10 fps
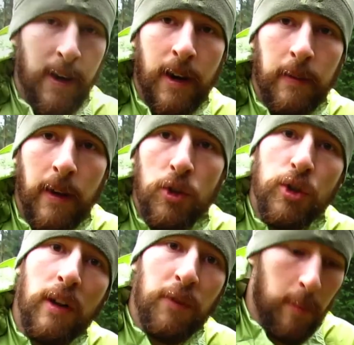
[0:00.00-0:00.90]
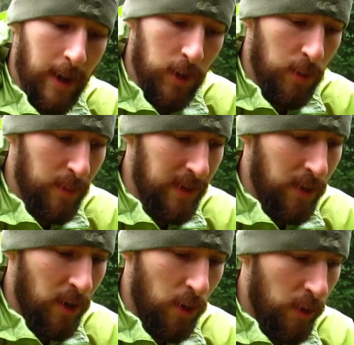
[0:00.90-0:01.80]
And then just to lift the back up, I've
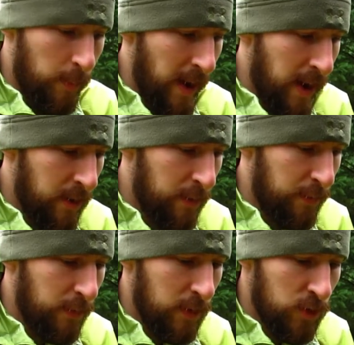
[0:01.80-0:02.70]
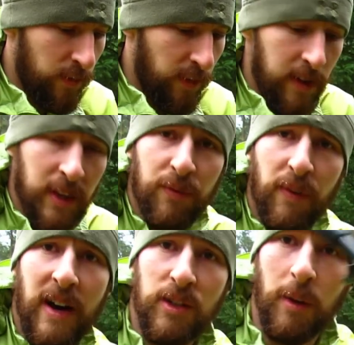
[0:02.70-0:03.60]
got another pair of these
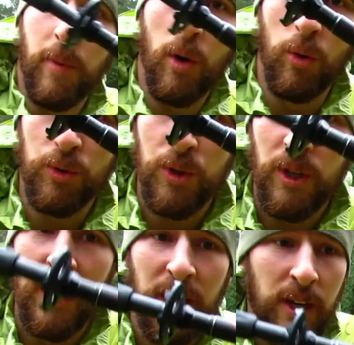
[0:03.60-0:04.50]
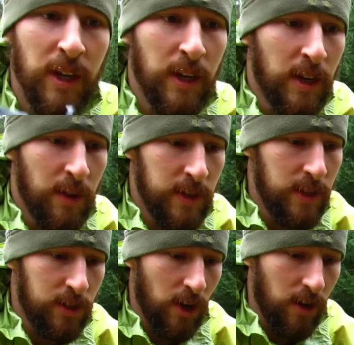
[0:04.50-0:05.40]
Fizan poles.
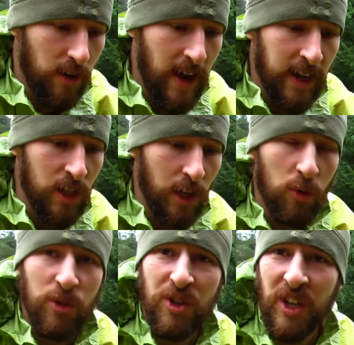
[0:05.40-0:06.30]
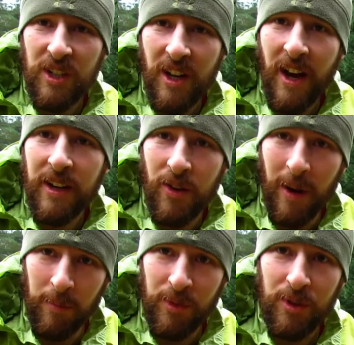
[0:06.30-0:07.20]
These are excellent, 169
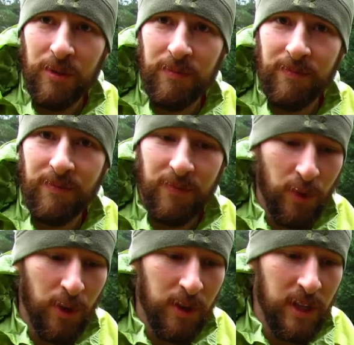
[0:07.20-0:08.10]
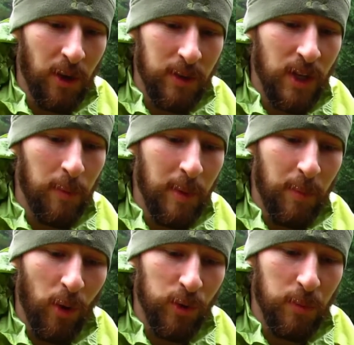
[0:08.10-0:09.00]
grams for a, the tarping
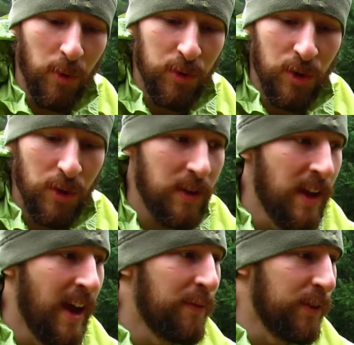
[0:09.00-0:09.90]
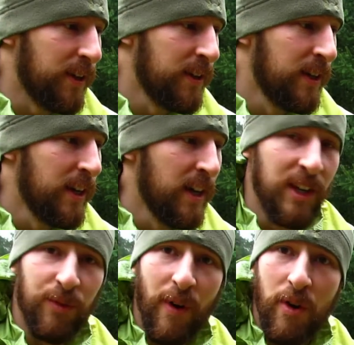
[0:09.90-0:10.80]
poles are much heavier.
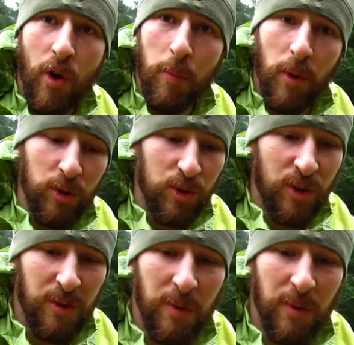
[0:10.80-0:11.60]
It's very robust.